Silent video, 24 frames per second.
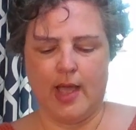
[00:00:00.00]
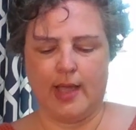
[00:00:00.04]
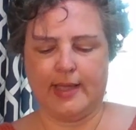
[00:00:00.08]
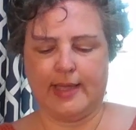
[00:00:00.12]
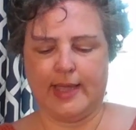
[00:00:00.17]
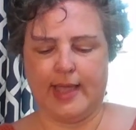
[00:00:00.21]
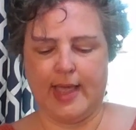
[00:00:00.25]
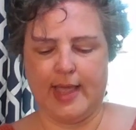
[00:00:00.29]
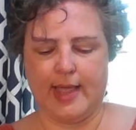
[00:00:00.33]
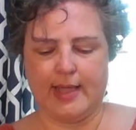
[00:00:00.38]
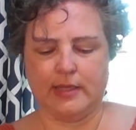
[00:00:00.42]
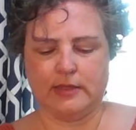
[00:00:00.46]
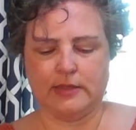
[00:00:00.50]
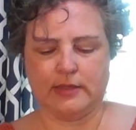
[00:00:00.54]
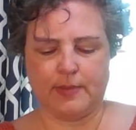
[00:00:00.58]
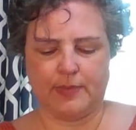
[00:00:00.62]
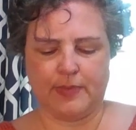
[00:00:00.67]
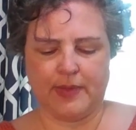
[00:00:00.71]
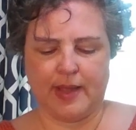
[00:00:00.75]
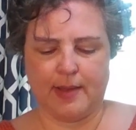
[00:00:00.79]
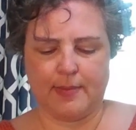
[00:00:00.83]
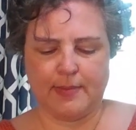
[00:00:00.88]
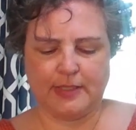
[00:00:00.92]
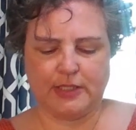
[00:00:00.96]
Again,
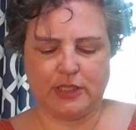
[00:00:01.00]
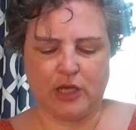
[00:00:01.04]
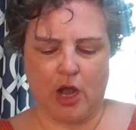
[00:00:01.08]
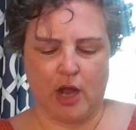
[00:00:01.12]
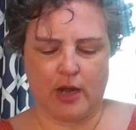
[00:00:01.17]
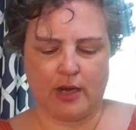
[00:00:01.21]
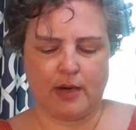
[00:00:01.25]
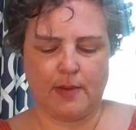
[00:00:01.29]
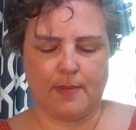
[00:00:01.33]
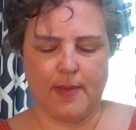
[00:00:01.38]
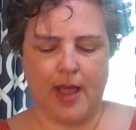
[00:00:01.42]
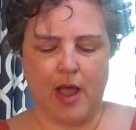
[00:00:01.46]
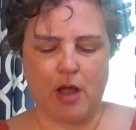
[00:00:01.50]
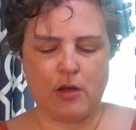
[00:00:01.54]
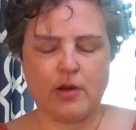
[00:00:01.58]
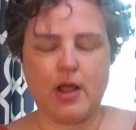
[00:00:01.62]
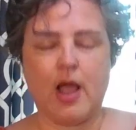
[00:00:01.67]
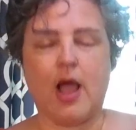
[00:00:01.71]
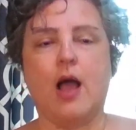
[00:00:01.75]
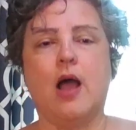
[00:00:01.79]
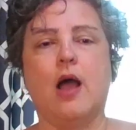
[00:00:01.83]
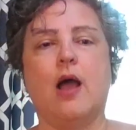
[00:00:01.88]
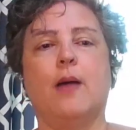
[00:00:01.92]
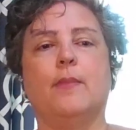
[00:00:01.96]
something I've been talking
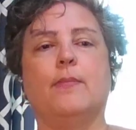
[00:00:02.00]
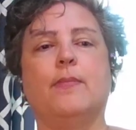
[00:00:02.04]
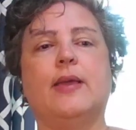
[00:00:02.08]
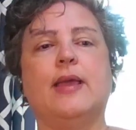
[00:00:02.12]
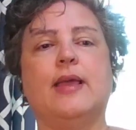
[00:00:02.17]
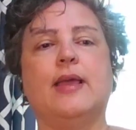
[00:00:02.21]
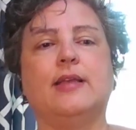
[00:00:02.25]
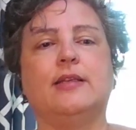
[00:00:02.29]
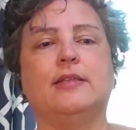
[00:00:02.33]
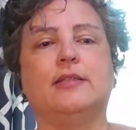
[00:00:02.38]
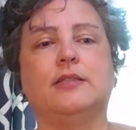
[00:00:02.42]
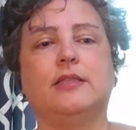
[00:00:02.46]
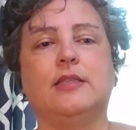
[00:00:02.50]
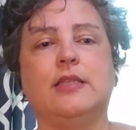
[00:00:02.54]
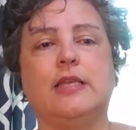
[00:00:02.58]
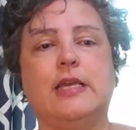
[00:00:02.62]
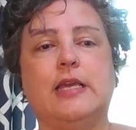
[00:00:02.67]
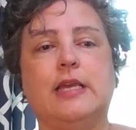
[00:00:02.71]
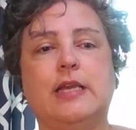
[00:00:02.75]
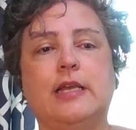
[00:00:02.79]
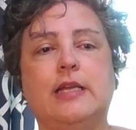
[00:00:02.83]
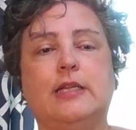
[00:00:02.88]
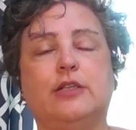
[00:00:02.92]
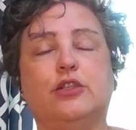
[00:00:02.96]
about um, is
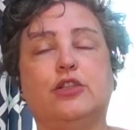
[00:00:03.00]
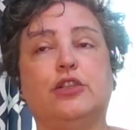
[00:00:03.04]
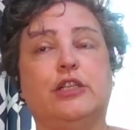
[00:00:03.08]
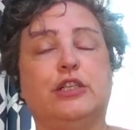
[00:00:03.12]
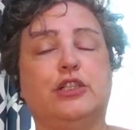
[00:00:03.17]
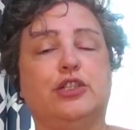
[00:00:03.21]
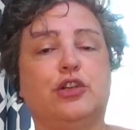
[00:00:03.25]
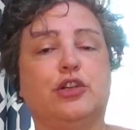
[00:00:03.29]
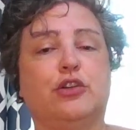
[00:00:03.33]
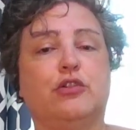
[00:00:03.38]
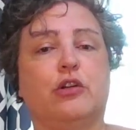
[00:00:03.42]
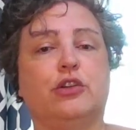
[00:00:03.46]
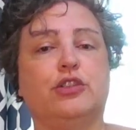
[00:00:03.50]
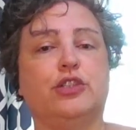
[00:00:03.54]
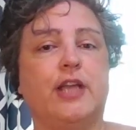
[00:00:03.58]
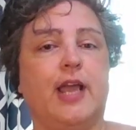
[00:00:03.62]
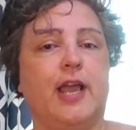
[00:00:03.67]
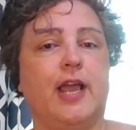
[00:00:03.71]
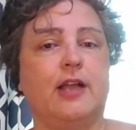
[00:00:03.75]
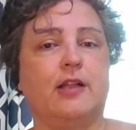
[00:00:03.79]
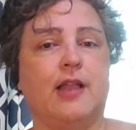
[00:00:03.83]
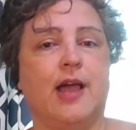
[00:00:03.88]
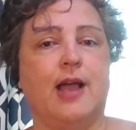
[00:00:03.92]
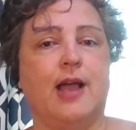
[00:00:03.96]
the Tunisian crochet